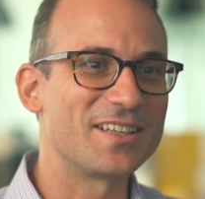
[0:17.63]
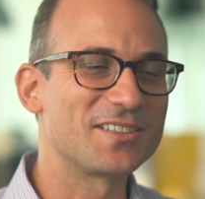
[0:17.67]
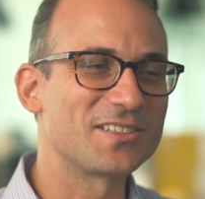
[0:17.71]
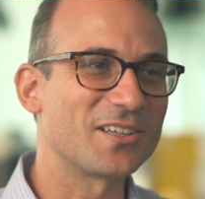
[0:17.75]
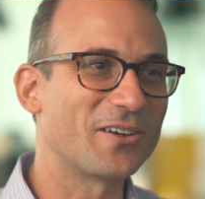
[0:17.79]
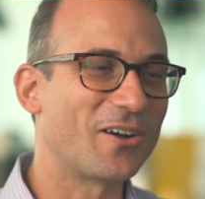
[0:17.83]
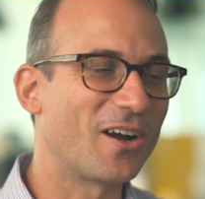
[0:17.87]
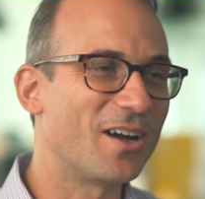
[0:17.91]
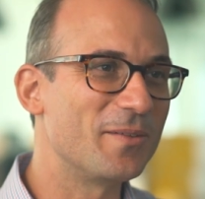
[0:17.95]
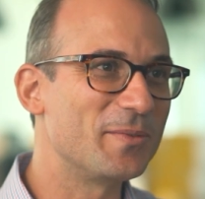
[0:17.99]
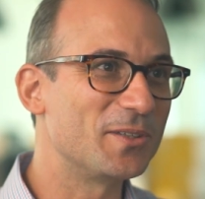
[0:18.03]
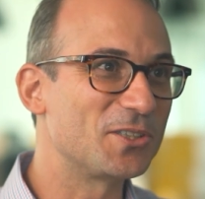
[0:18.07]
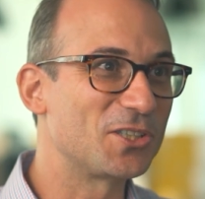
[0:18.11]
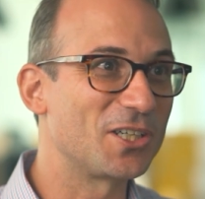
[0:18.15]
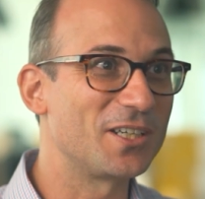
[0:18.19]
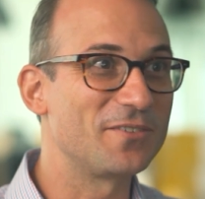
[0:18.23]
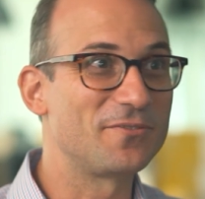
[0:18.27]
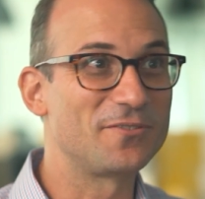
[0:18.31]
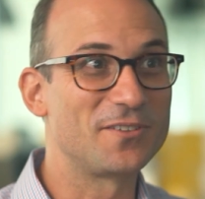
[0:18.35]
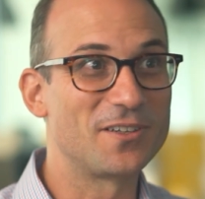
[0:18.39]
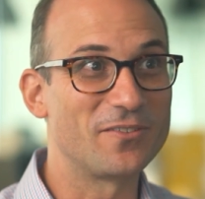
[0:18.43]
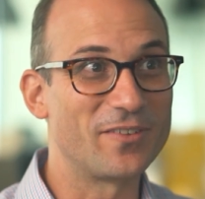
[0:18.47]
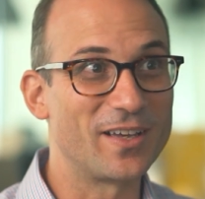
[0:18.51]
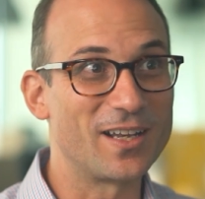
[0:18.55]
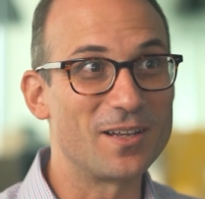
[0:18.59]
So I'm the
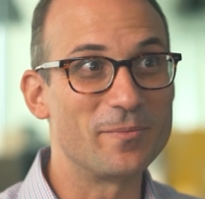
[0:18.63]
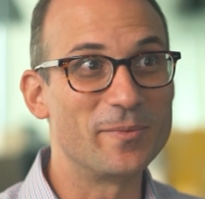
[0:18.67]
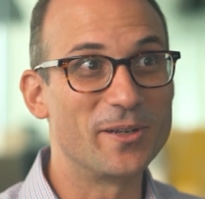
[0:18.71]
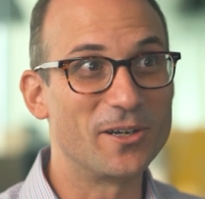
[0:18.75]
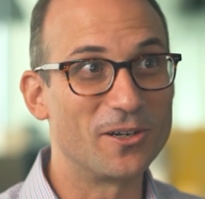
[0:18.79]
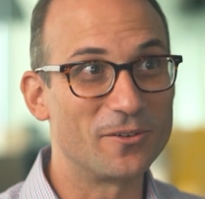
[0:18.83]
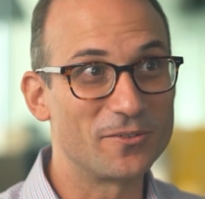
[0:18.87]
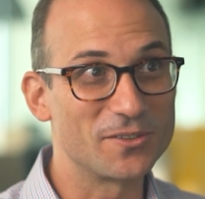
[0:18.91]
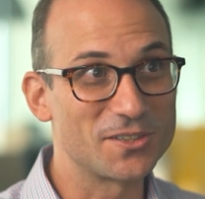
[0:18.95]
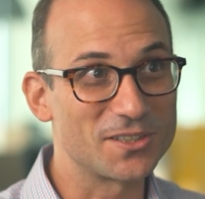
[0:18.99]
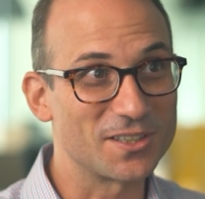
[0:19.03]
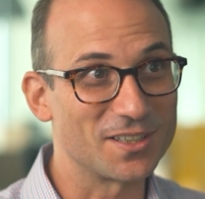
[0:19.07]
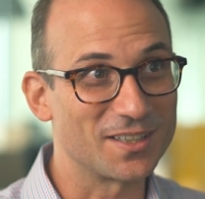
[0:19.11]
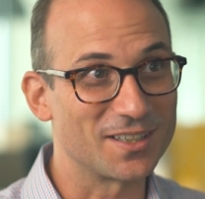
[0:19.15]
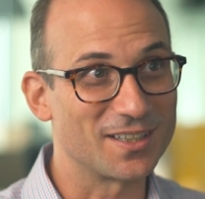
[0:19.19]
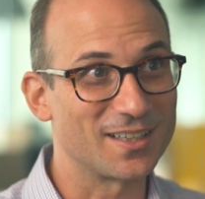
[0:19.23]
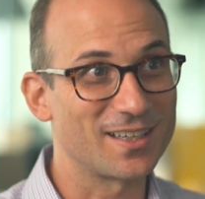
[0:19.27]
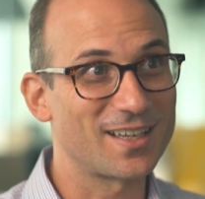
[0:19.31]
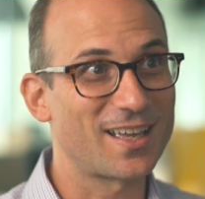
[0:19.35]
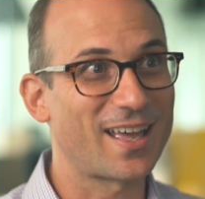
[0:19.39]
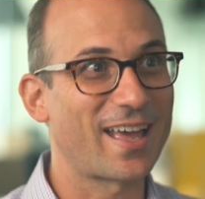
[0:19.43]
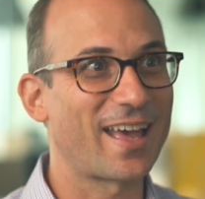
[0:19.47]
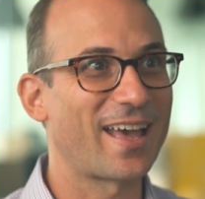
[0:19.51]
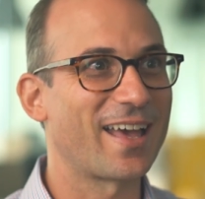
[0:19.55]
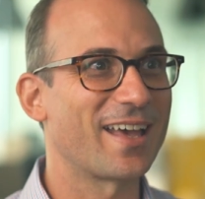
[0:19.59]
Chief Development
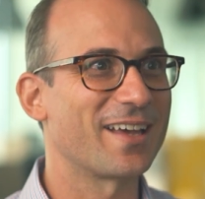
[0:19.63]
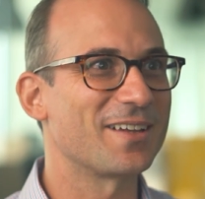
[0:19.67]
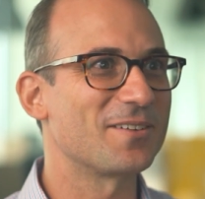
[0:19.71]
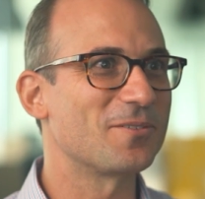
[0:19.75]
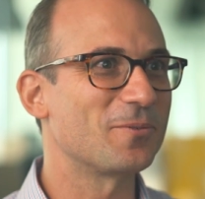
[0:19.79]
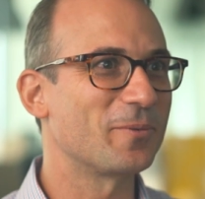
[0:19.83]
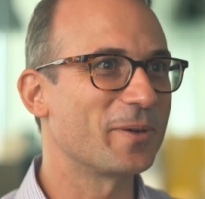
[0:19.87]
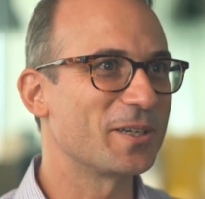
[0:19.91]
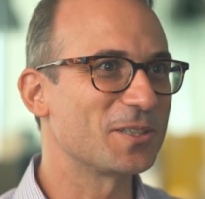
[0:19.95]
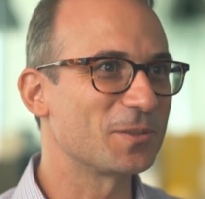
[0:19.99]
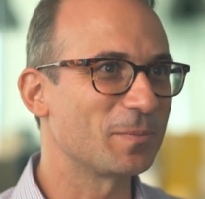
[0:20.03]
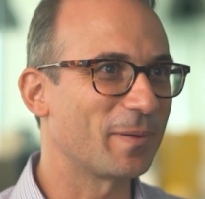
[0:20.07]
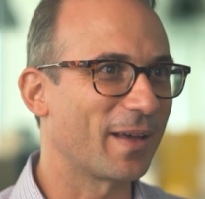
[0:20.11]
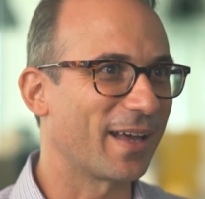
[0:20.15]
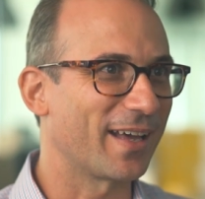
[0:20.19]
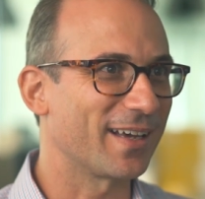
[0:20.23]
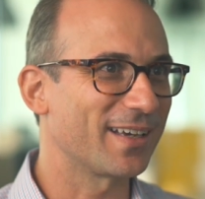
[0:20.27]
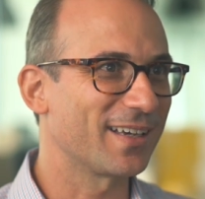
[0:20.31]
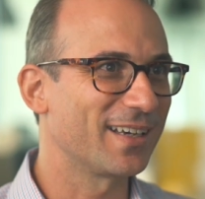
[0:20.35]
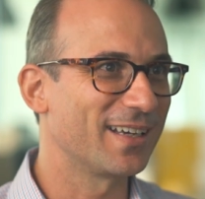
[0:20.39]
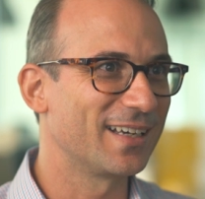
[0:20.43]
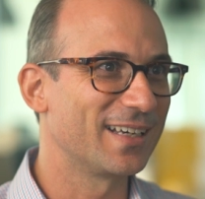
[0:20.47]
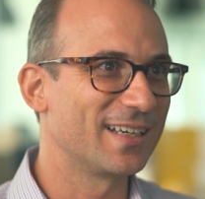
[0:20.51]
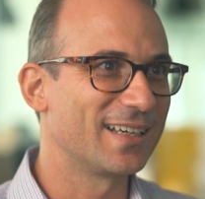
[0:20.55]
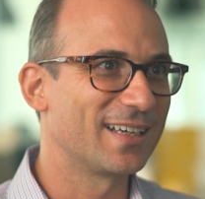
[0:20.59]
Officer at
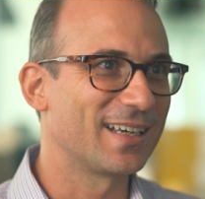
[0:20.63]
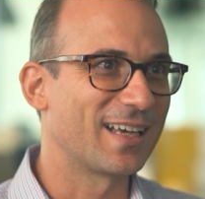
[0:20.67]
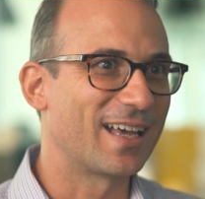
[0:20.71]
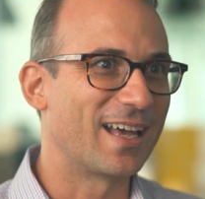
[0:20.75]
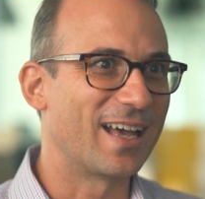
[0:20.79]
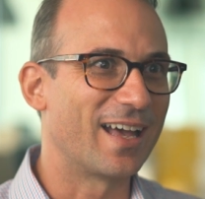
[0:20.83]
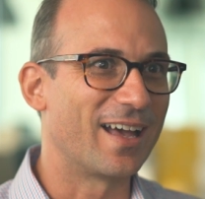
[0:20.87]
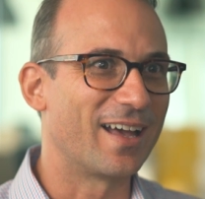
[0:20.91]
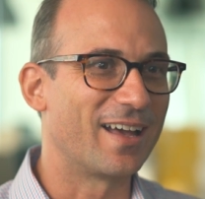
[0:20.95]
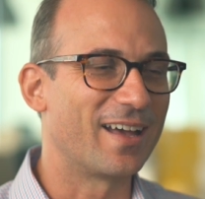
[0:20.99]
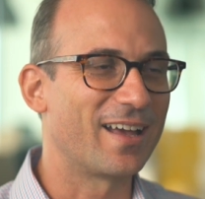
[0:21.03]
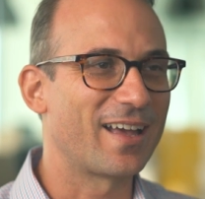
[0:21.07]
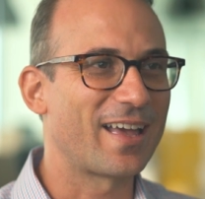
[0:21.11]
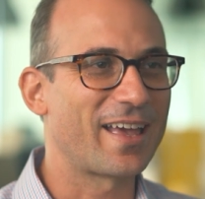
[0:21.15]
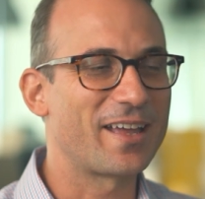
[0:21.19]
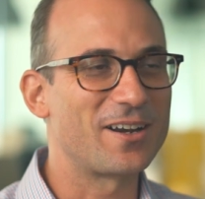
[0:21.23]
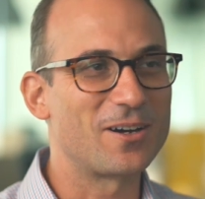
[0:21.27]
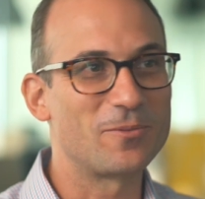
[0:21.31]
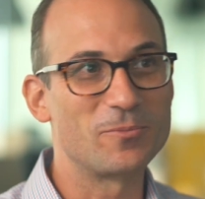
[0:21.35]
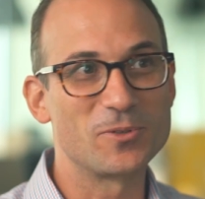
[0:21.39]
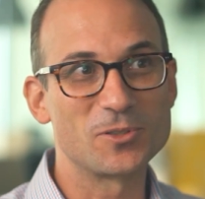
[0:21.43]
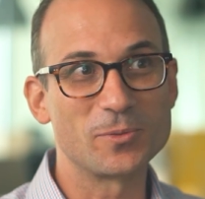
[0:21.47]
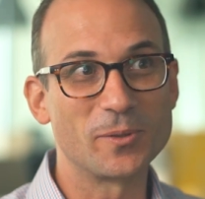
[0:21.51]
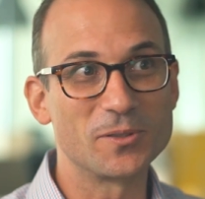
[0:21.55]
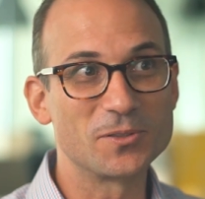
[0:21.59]
Westpac,
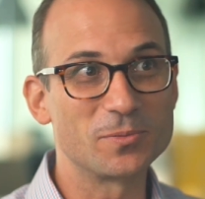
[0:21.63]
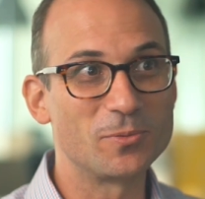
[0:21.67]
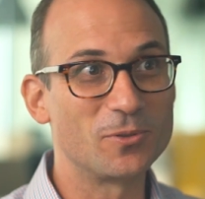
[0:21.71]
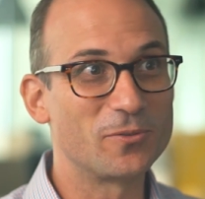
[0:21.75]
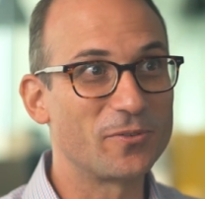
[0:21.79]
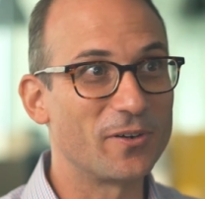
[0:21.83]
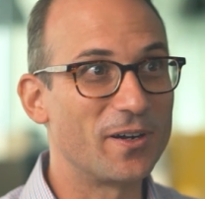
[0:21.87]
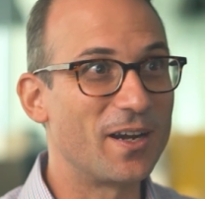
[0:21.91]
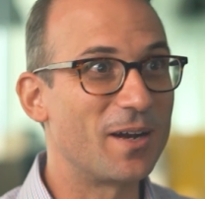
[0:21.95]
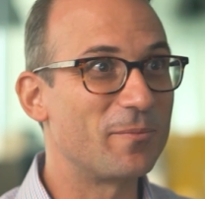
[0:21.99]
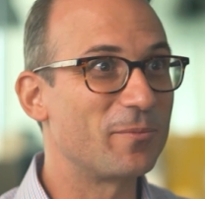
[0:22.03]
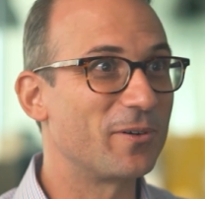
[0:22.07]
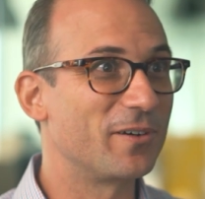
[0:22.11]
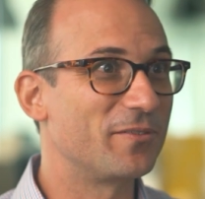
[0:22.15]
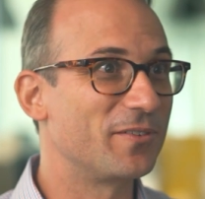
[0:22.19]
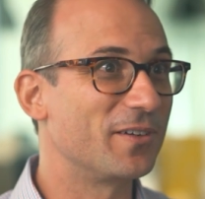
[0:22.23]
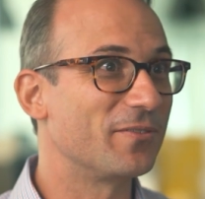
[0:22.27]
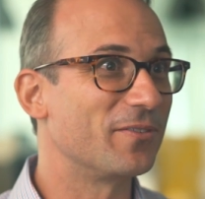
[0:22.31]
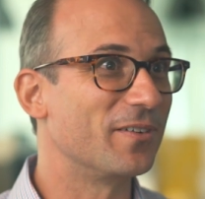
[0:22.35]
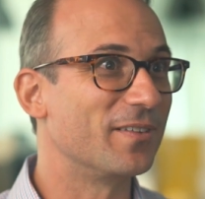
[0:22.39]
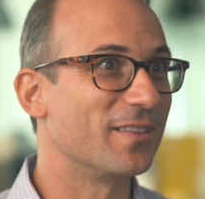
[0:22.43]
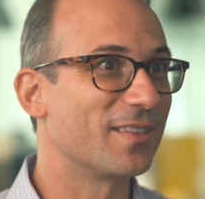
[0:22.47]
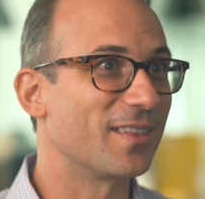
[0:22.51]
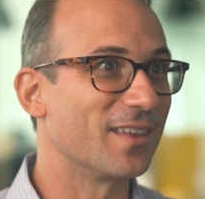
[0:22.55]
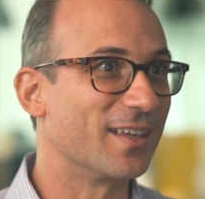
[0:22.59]
and I'm responsible for a number of
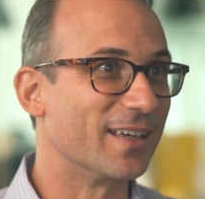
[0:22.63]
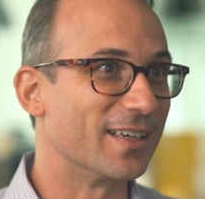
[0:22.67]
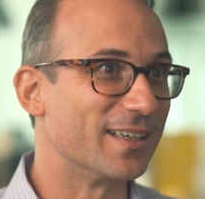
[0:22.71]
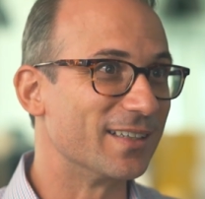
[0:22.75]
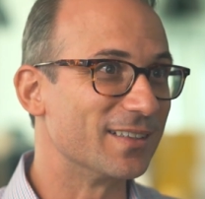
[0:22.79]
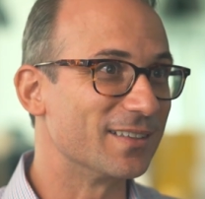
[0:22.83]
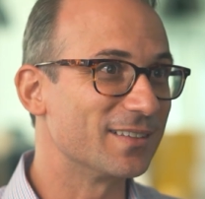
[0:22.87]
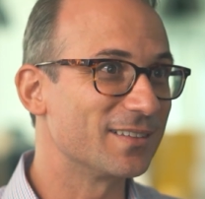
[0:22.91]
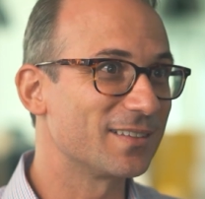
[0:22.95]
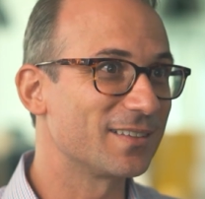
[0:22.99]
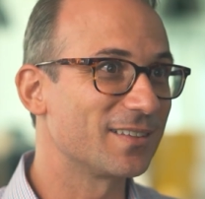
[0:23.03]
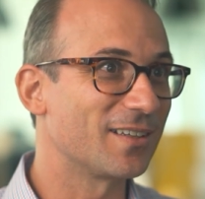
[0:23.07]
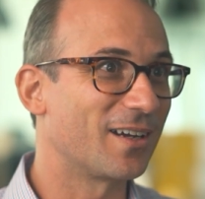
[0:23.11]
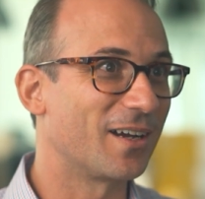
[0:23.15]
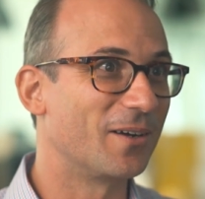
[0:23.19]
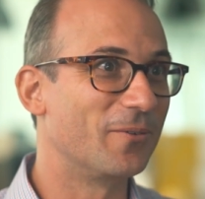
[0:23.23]
different things.